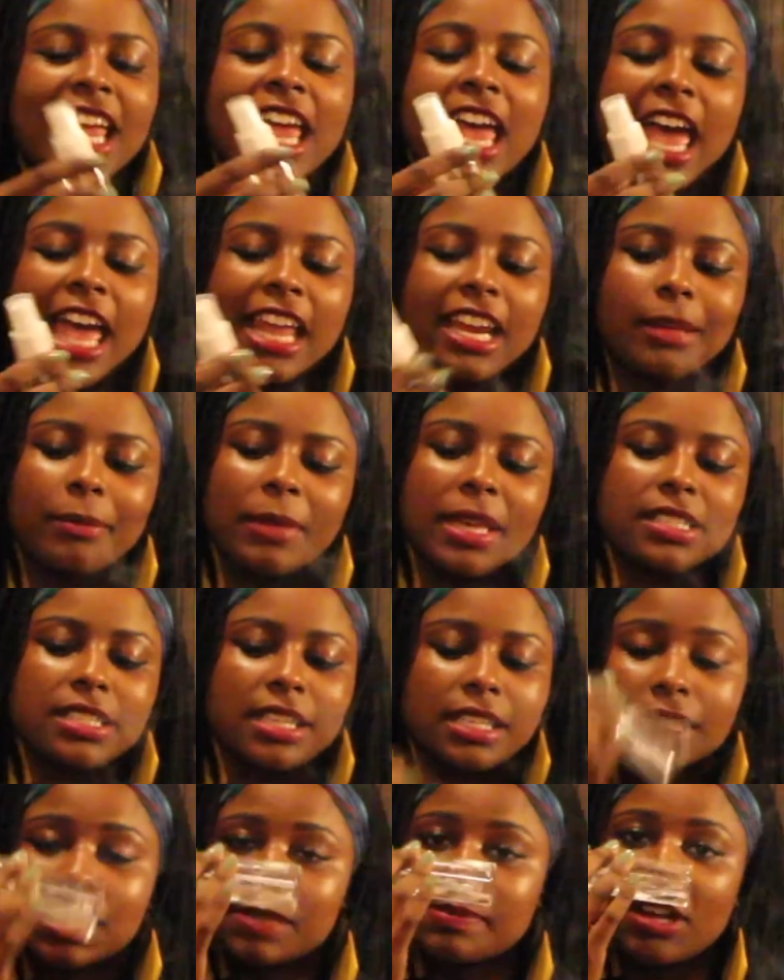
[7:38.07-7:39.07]
And it makes
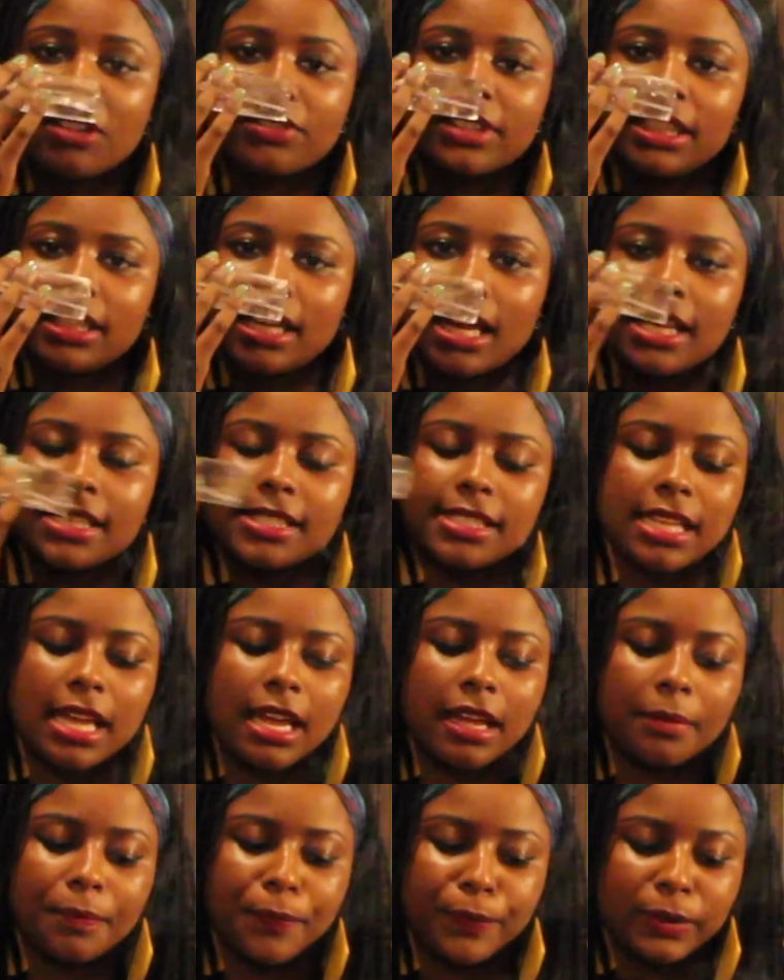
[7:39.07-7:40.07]
it smell really nice,
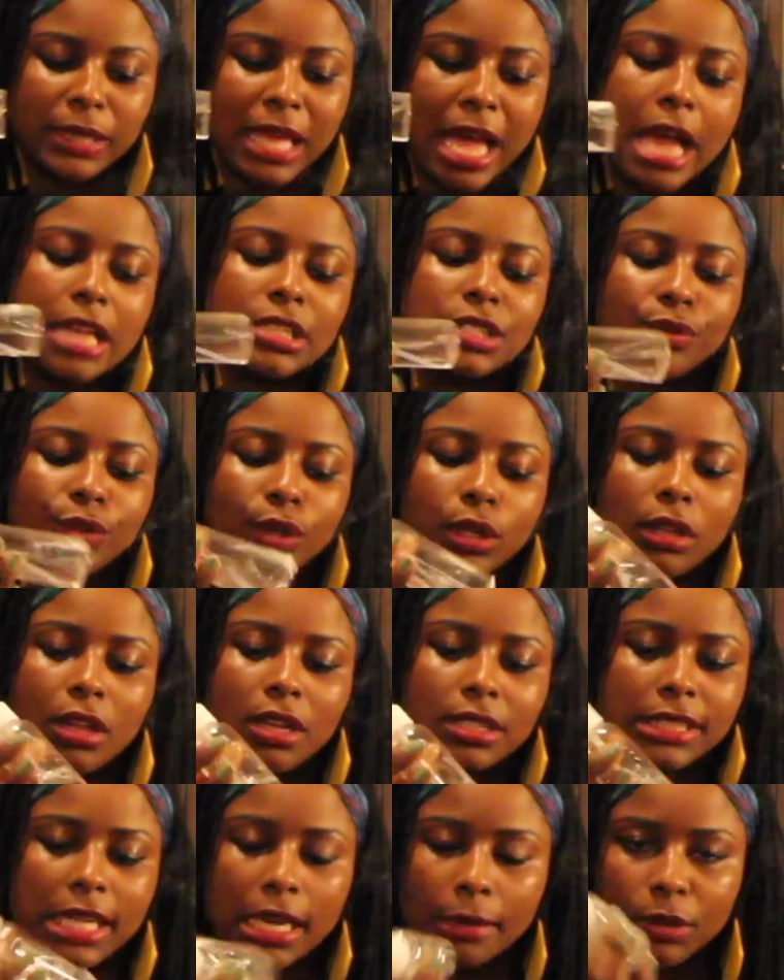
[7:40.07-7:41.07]
last for a
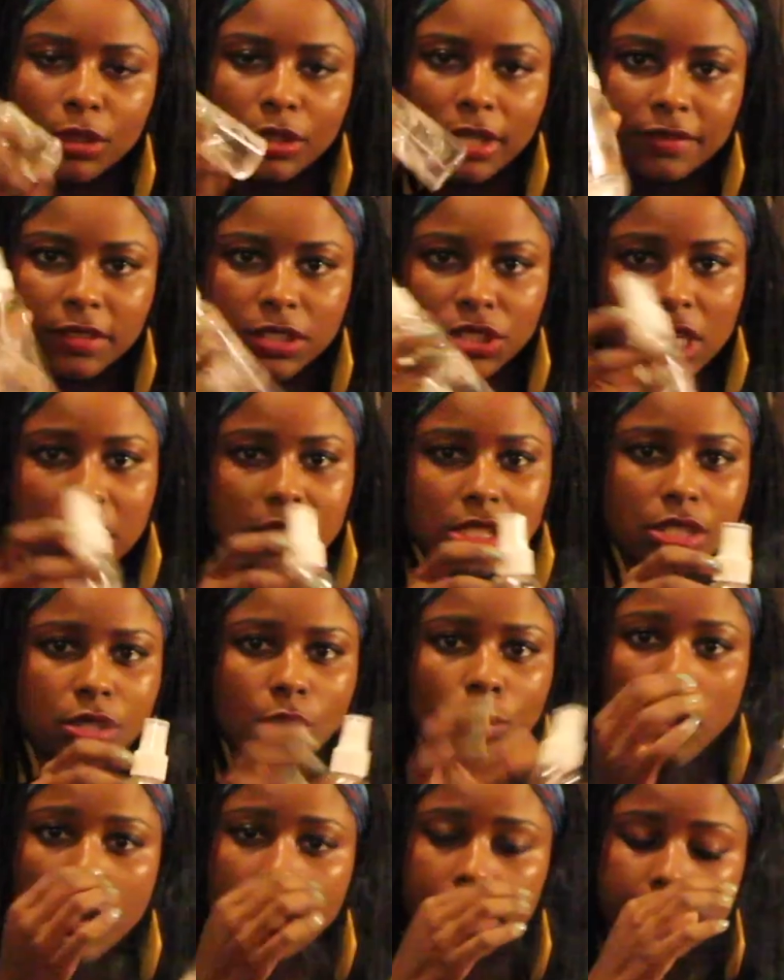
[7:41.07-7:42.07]
long time. You don't have to change the
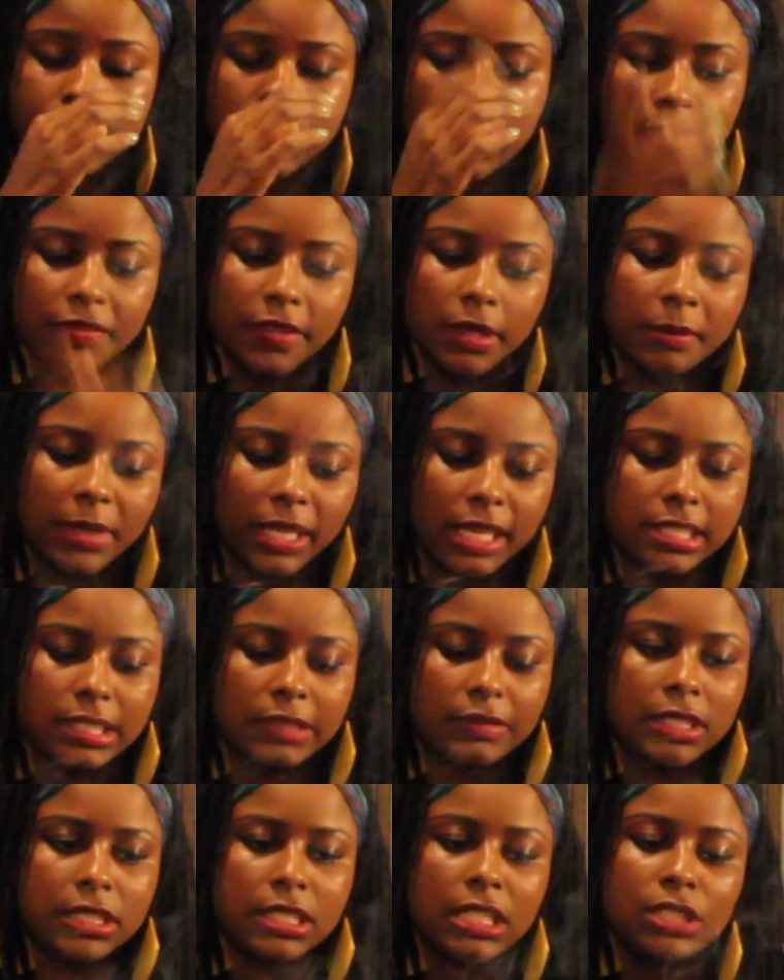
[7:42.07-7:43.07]
water as often because
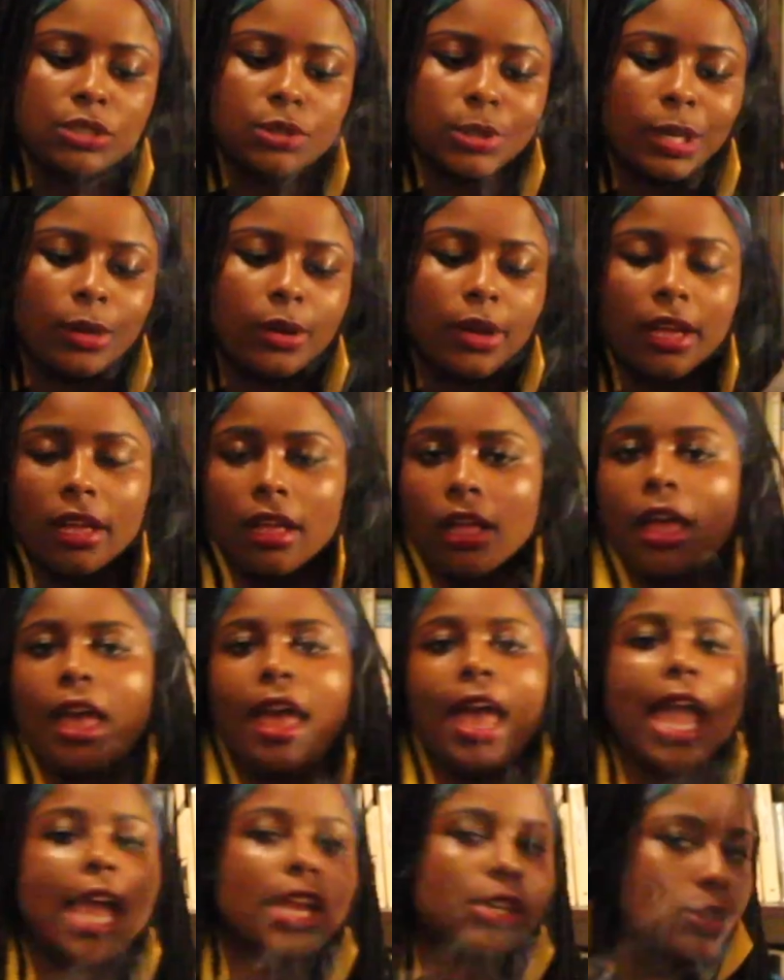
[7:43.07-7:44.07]
of the tea tree oil,
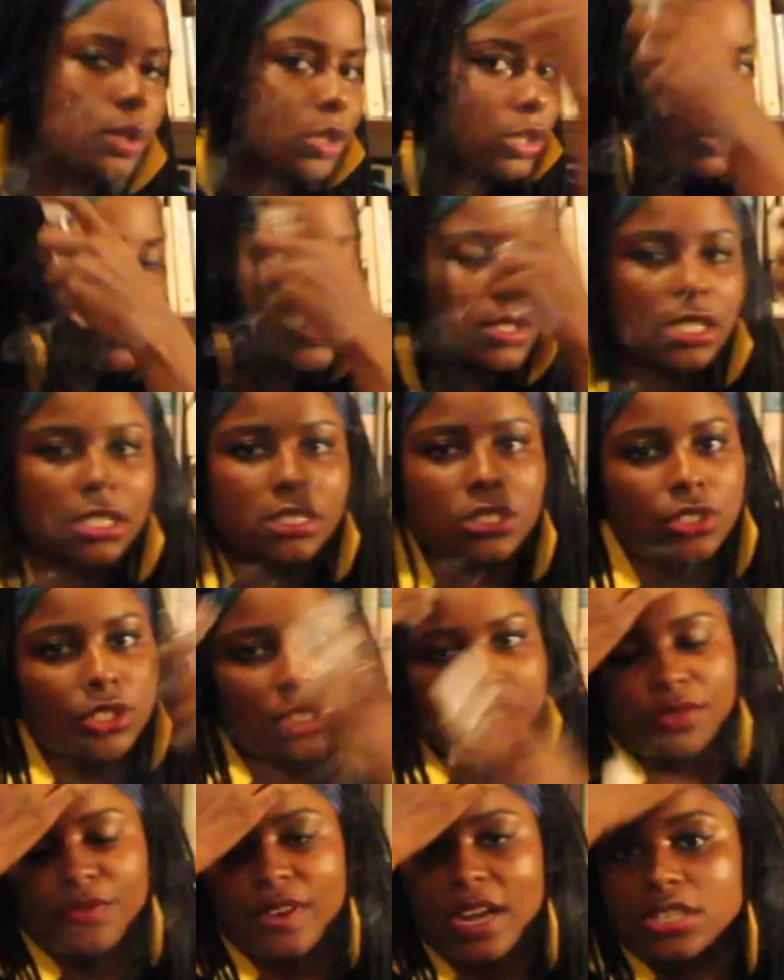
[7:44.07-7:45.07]
and you can use this to
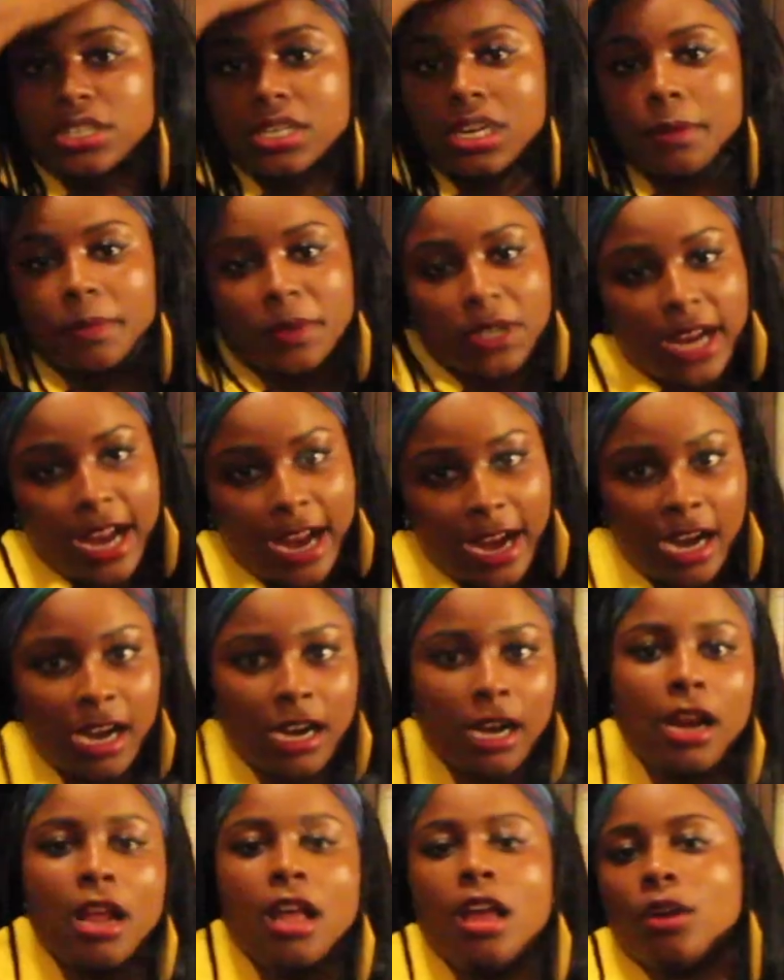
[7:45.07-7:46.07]
just freshen up your
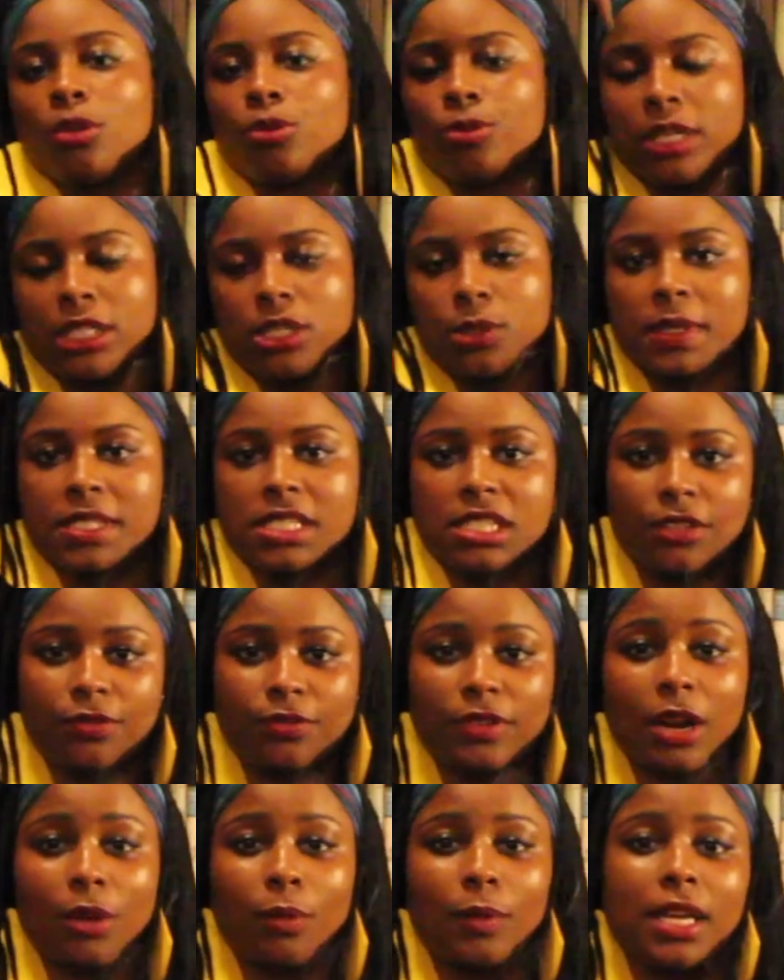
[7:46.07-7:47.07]
hair, retwist the
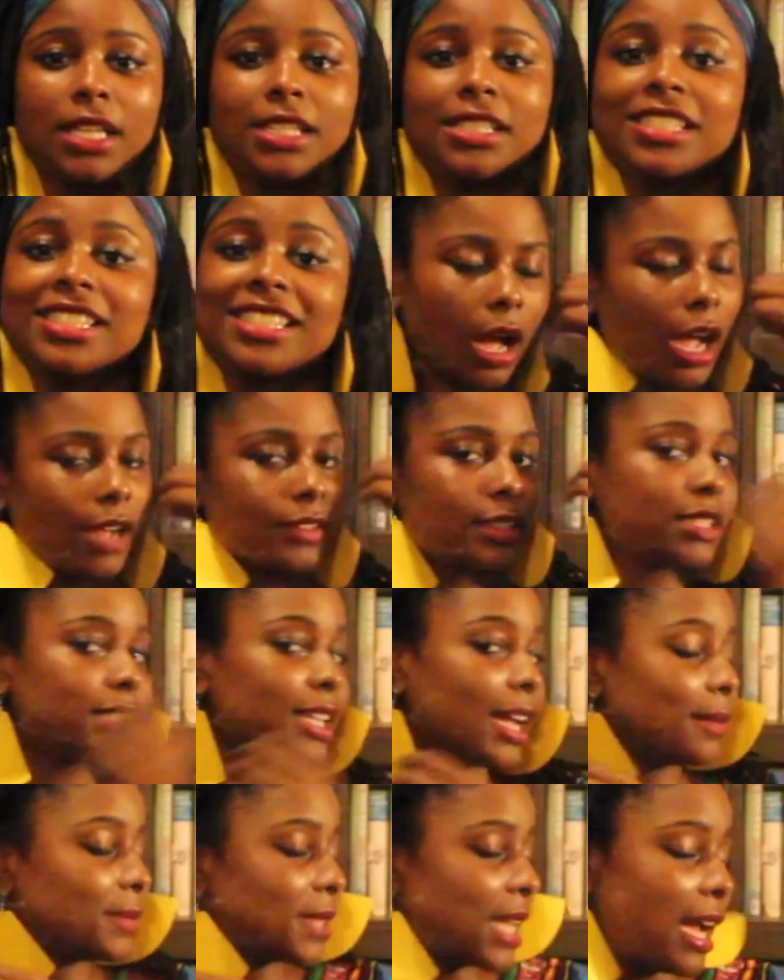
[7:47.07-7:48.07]
front ones.
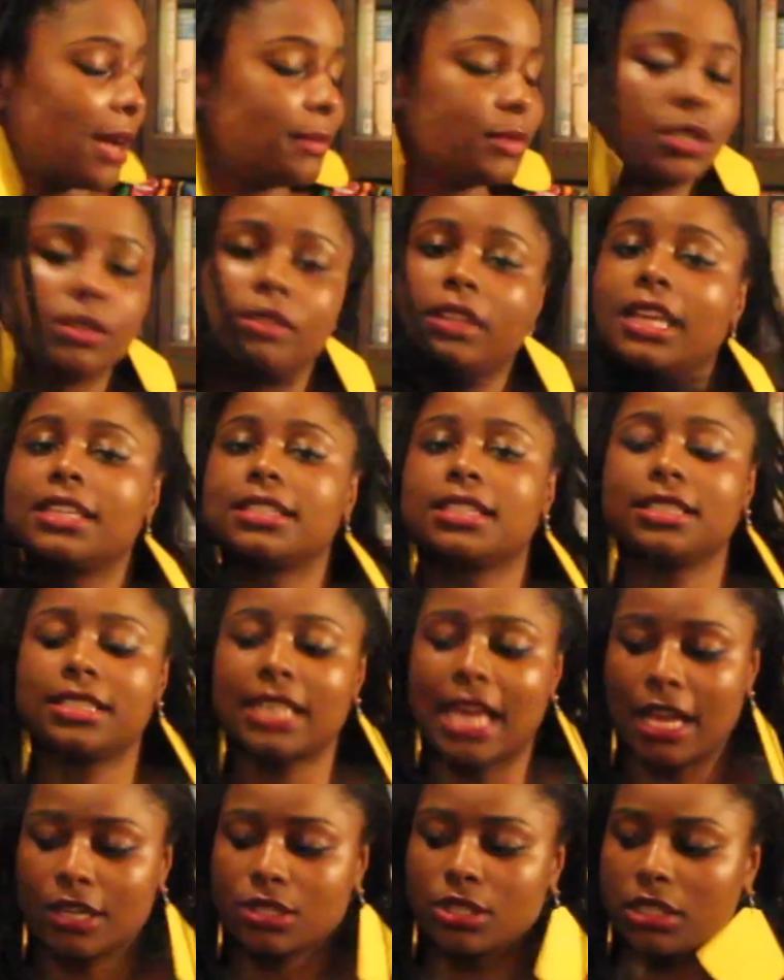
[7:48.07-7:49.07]
Oftentimes, I'm too lazy to
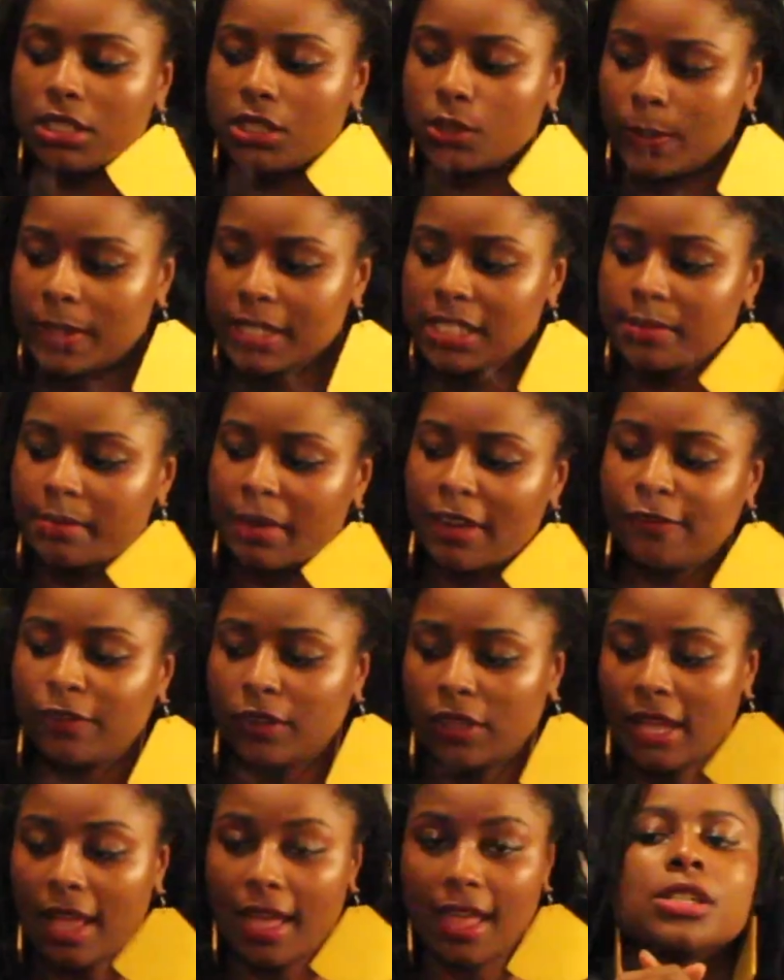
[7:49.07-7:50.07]
actually twist my
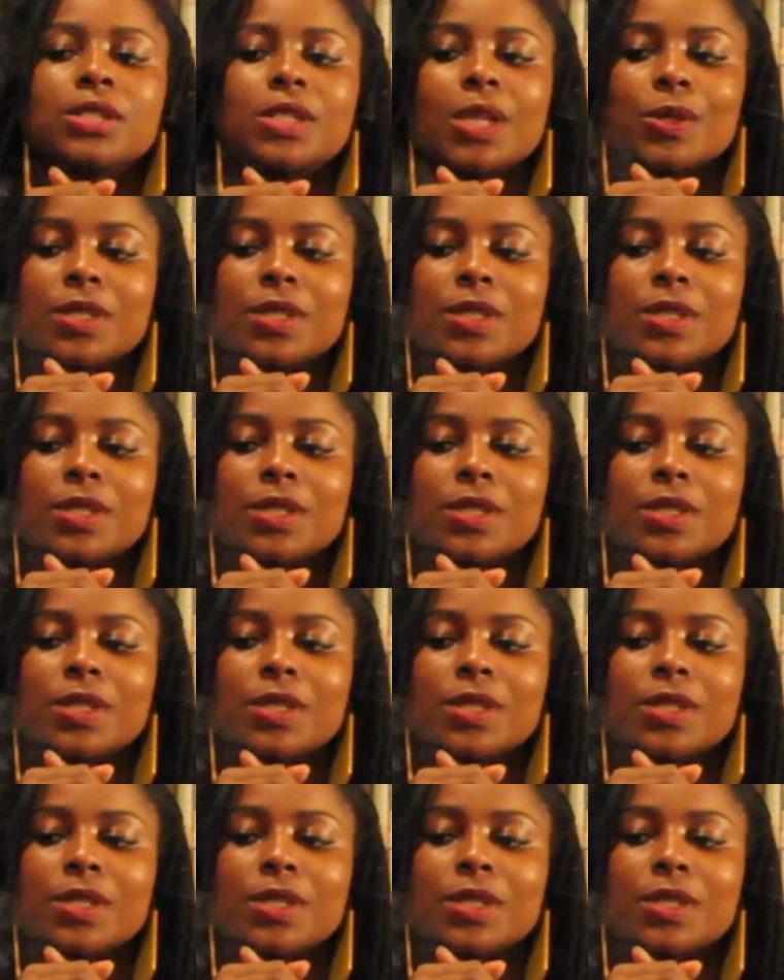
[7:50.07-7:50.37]
full head, so